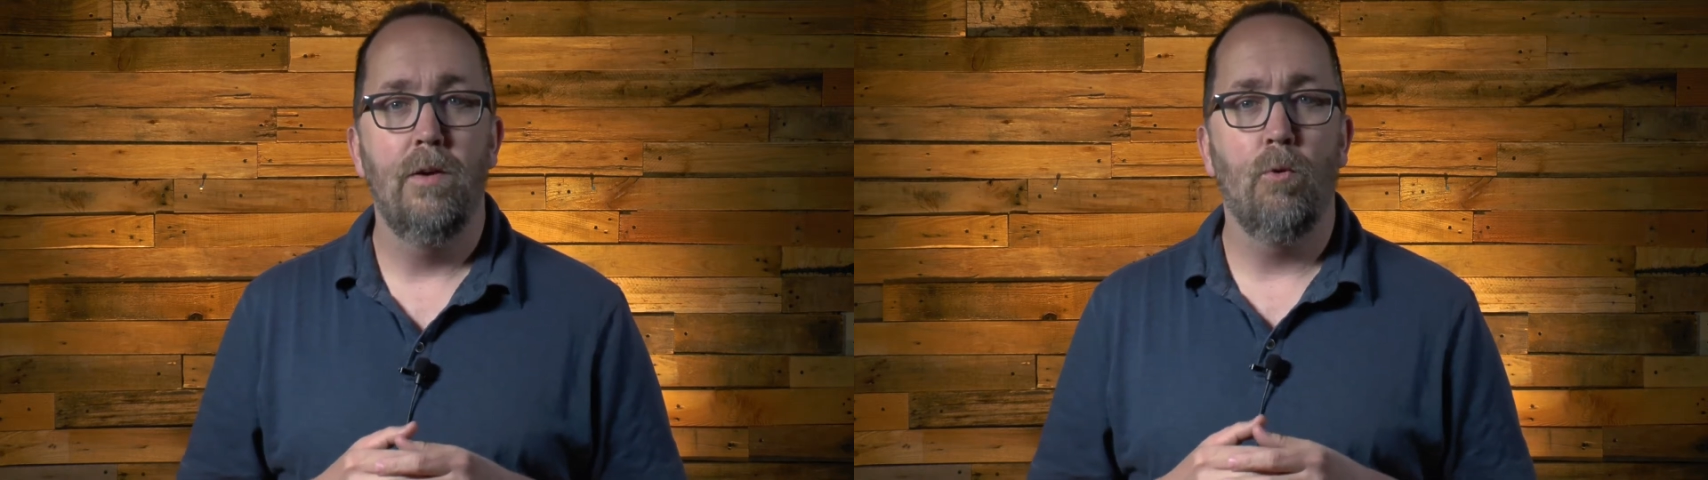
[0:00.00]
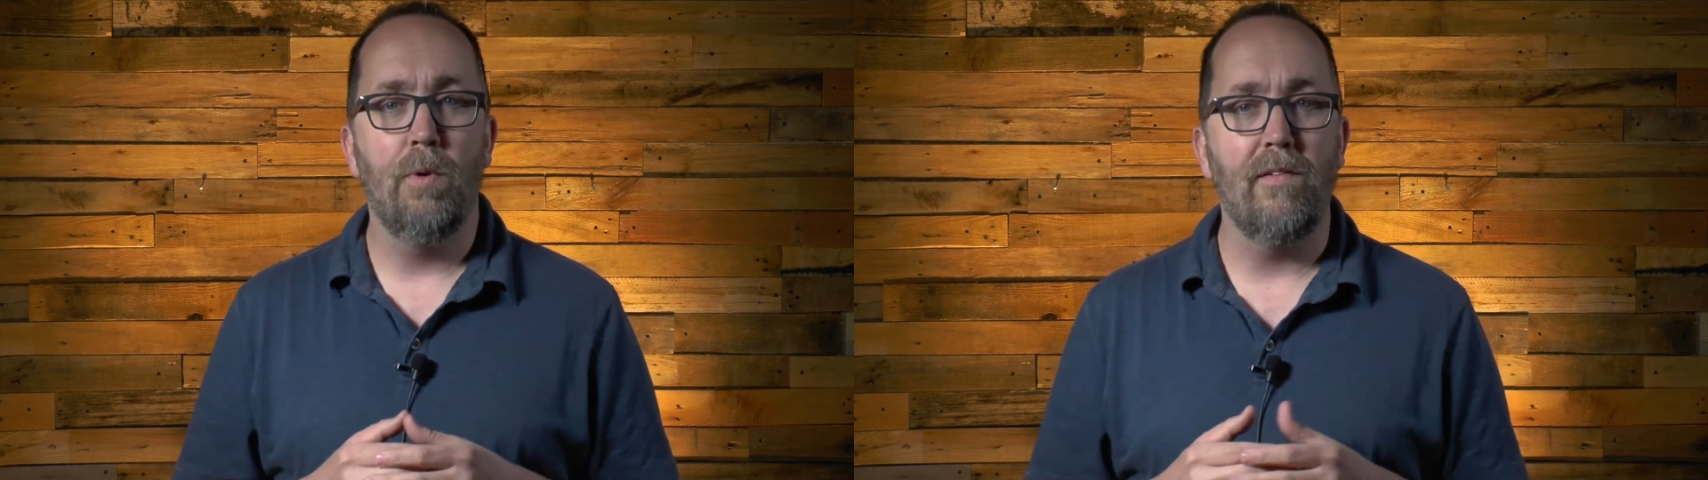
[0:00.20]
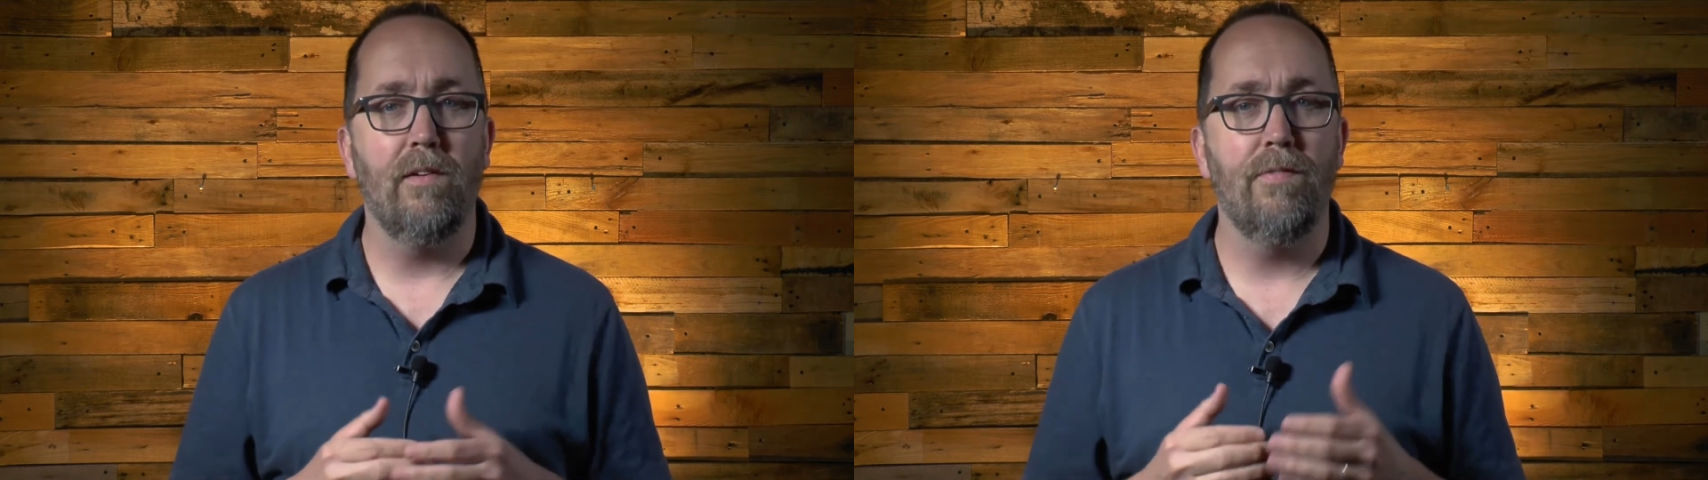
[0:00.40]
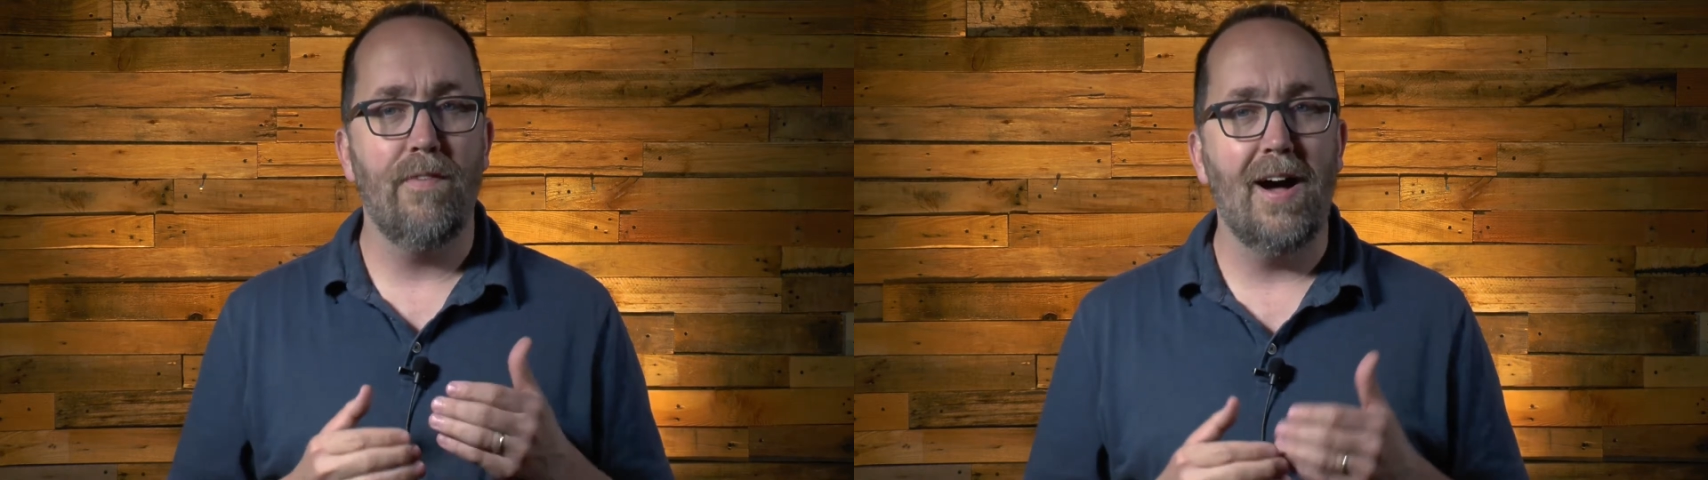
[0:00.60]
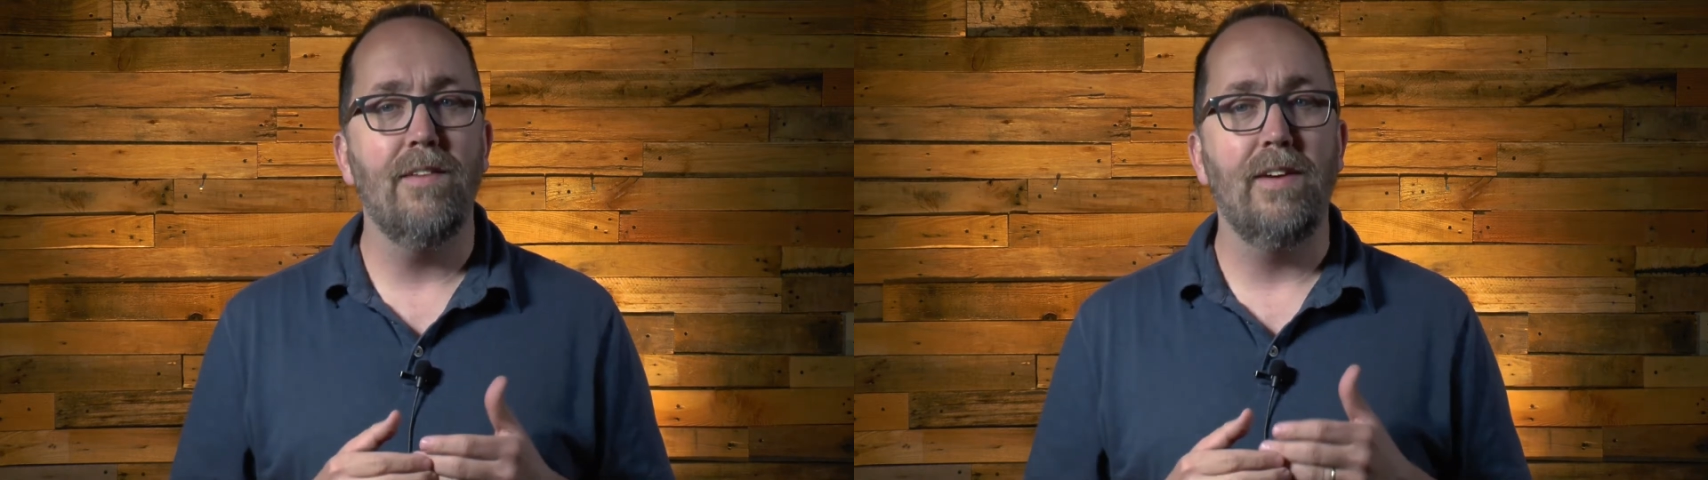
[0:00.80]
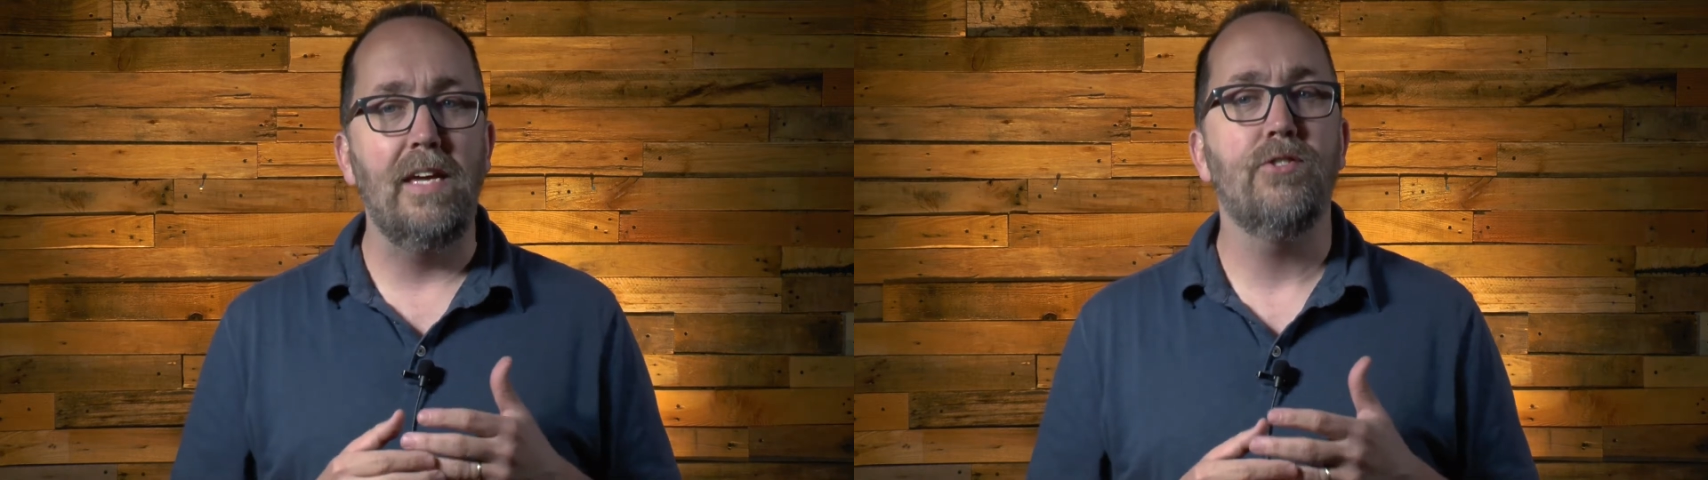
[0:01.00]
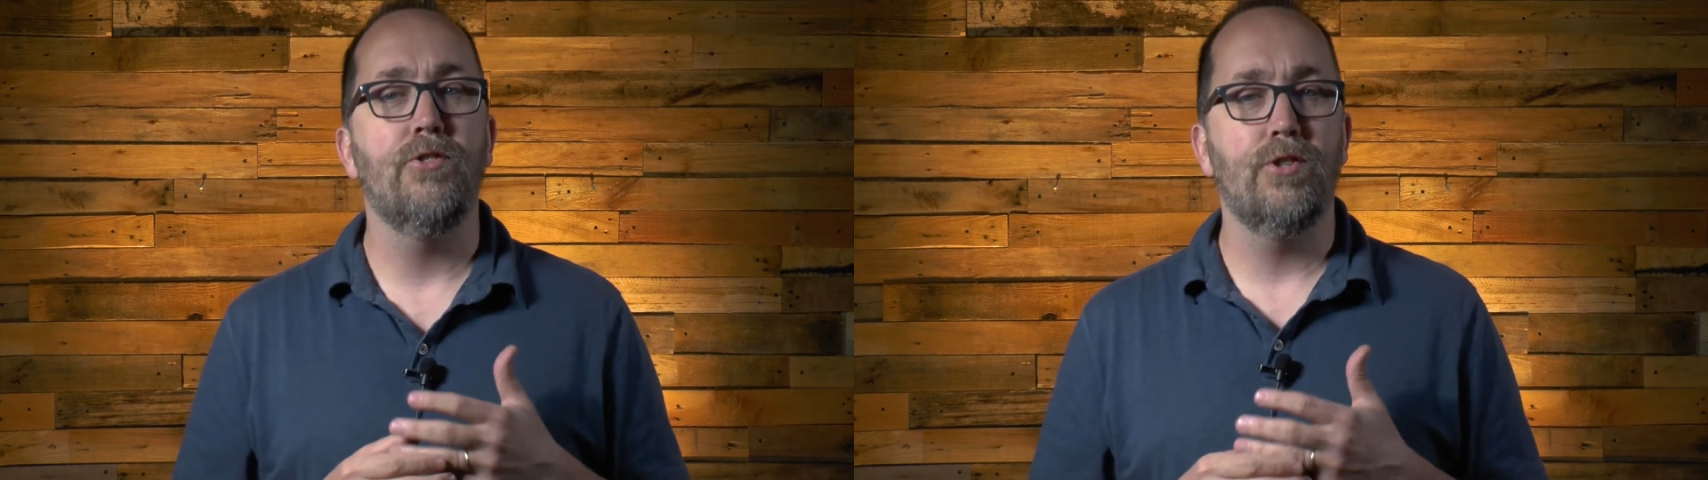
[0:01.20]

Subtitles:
we'll be having 5 Easter